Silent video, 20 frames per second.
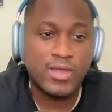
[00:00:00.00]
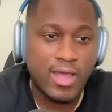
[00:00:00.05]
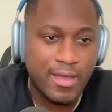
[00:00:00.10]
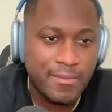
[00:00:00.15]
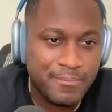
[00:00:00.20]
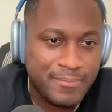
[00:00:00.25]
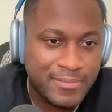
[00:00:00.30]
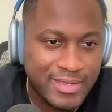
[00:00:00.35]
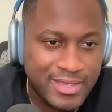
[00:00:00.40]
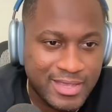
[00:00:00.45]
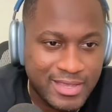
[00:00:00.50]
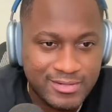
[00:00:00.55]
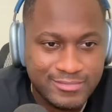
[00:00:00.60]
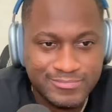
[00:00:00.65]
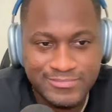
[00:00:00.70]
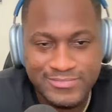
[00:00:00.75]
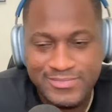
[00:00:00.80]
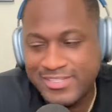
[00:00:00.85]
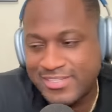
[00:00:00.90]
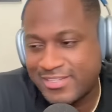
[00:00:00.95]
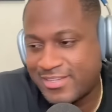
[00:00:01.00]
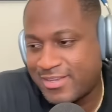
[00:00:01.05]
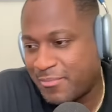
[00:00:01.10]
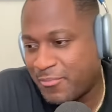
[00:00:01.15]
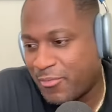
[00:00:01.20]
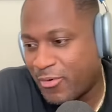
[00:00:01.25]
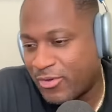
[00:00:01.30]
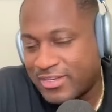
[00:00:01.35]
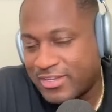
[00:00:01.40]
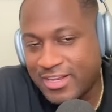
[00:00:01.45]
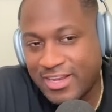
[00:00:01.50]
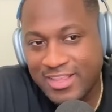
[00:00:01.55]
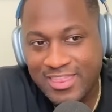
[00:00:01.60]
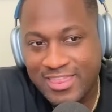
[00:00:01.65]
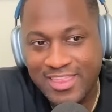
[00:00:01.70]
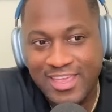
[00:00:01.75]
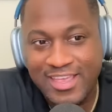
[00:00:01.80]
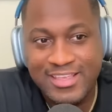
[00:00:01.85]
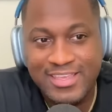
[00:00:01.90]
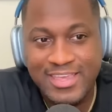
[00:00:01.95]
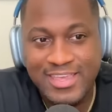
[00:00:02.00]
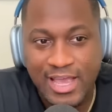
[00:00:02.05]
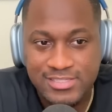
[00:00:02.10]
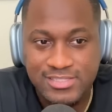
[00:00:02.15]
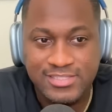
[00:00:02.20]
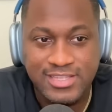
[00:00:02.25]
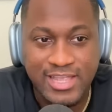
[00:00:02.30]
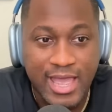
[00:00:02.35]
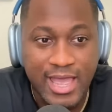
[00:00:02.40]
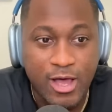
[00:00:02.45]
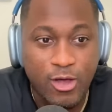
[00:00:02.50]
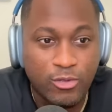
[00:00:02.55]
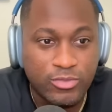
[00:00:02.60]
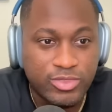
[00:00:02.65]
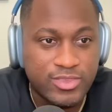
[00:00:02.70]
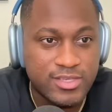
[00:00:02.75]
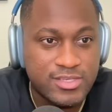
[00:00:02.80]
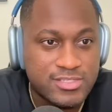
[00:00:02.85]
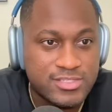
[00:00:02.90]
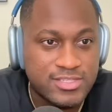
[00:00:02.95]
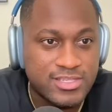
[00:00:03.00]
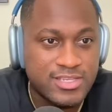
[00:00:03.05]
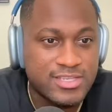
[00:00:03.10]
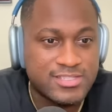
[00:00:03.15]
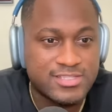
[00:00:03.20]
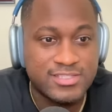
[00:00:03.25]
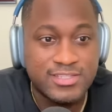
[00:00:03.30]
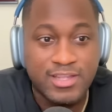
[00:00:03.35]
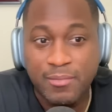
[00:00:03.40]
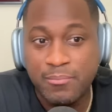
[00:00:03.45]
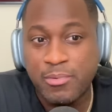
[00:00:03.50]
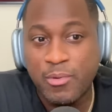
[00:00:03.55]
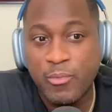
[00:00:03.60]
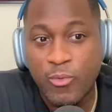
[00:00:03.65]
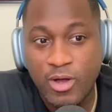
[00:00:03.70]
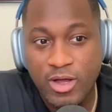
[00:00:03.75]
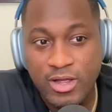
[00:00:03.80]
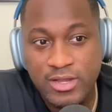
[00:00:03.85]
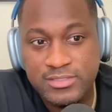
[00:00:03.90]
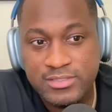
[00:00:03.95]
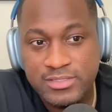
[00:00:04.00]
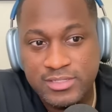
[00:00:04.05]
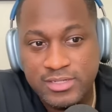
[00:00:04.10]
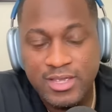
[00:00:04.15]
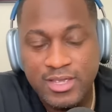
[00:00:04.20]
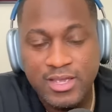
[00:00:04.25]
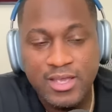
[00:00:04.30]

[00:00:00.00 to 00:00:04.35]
I mean, come on, like yes, the health is is number one.